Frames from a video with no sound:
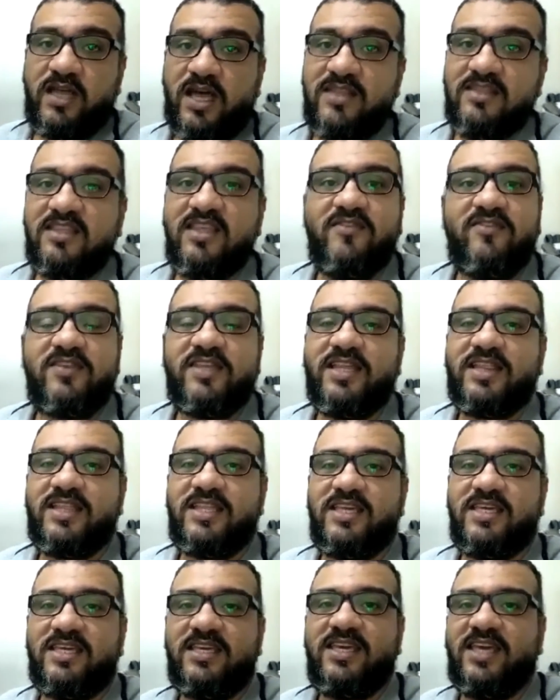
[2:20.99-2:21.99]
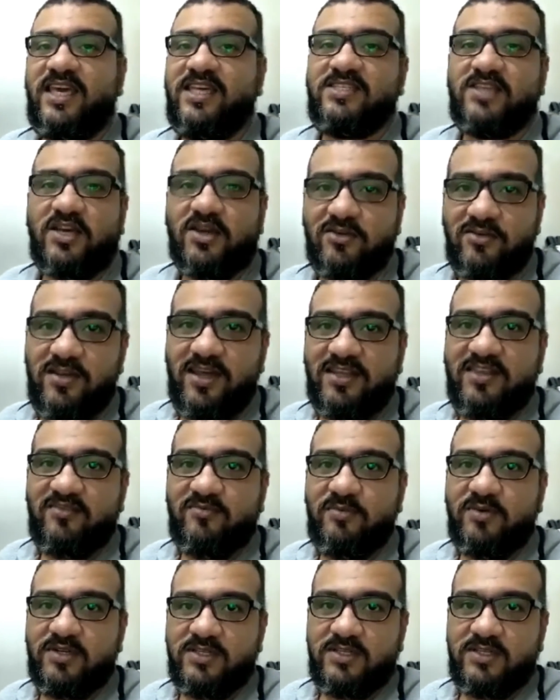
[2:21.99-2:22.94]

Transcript: and definitely he is a creative